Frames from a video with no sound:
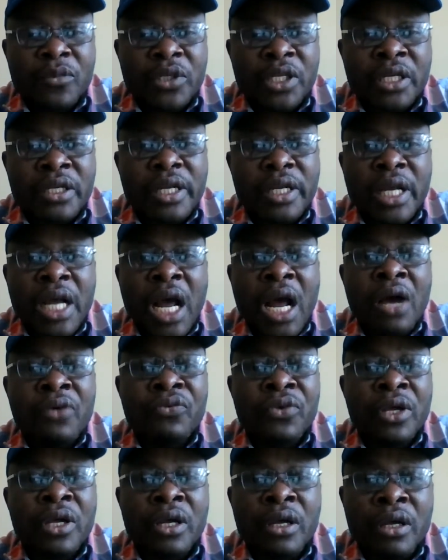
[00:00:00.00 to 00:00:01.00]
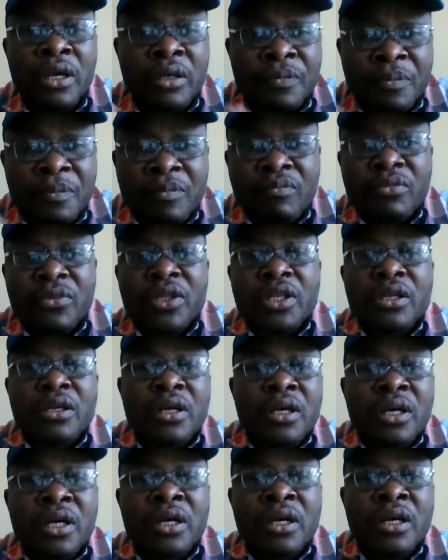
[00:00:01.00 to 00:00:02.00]
They didn't have
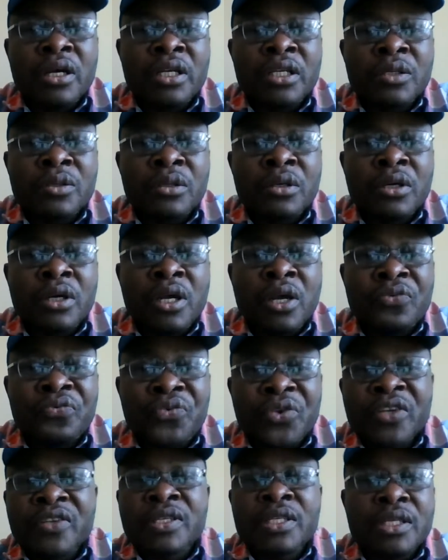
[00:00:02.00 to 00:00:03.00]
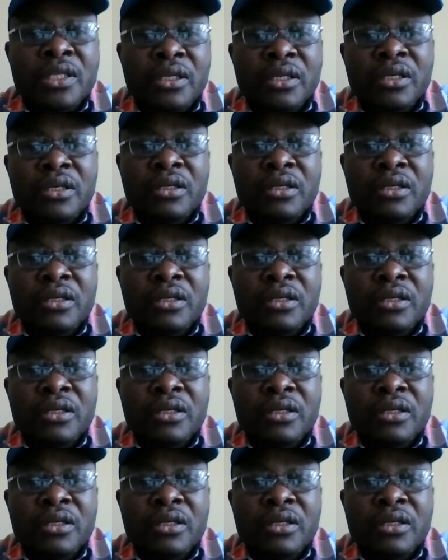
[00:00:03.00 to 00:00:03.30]
a fixed